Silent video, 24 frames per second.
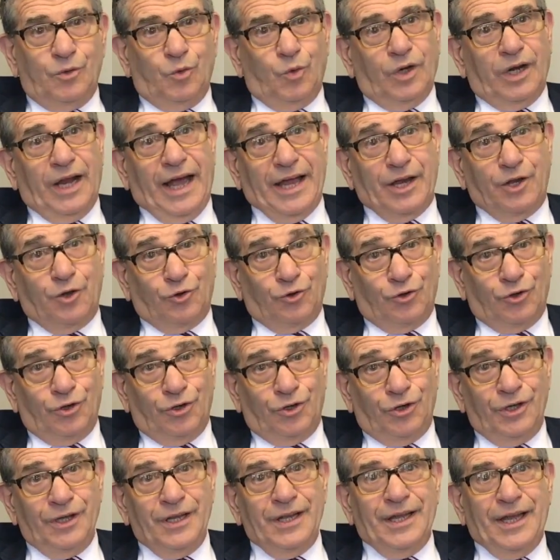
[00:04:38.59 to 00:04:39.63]
what I
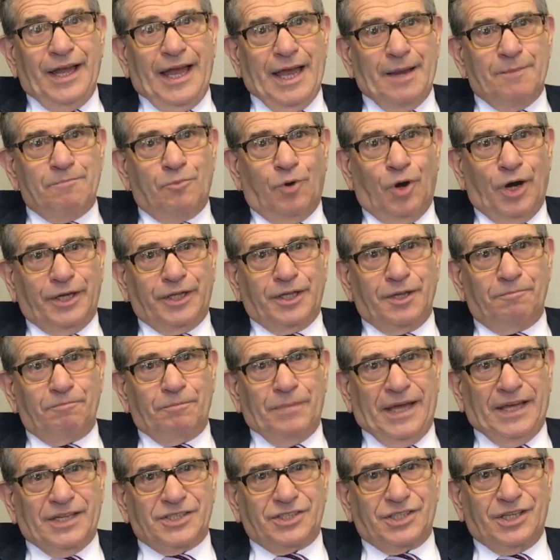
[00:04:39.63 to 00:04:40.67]
call a
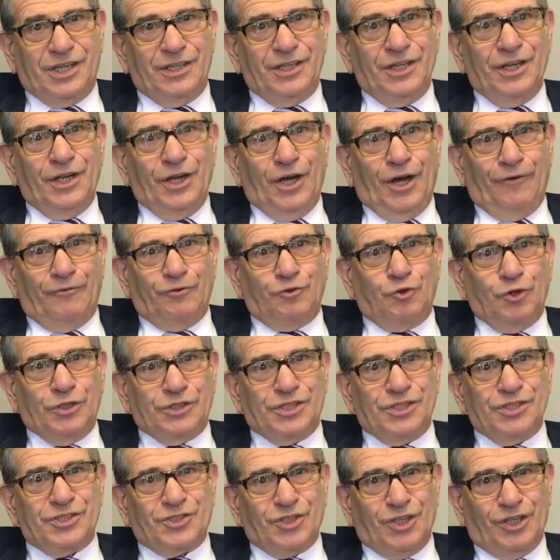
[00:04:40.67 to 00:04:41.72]
market basket of
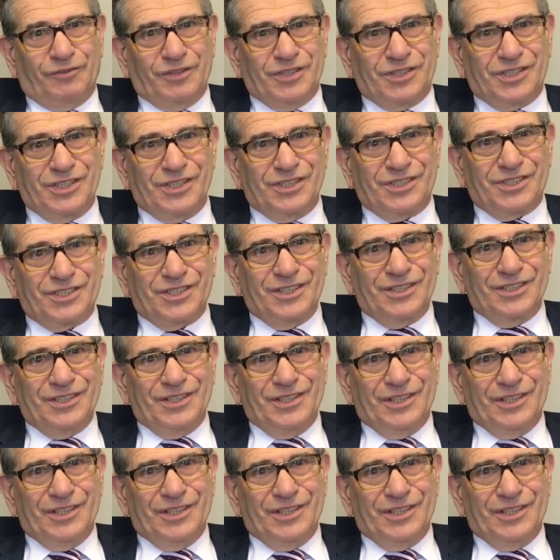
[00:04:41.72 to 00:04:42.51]
goods and services.